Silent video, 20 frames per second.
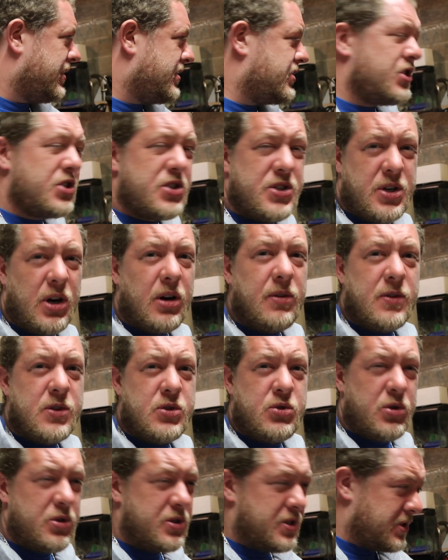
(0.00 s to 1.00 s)
It's just
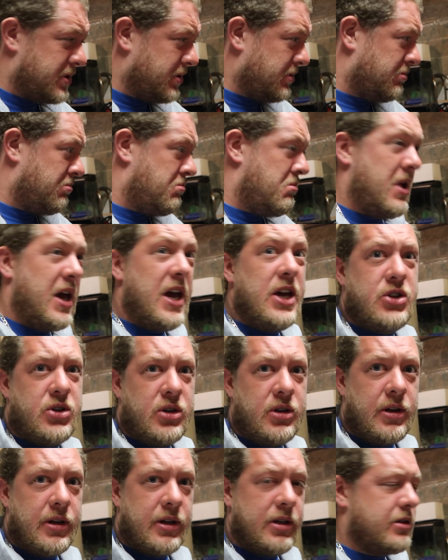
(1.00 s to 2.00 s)
surface rust, it's nothing
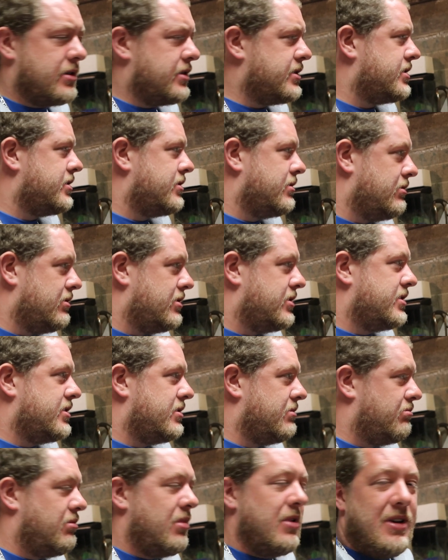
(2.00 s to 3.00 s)
major, like it's
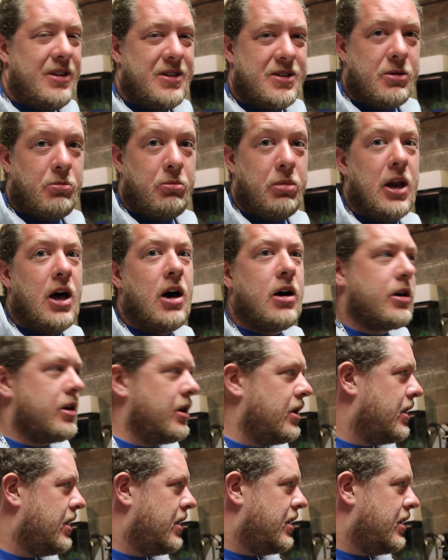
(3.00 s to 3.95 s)
a block.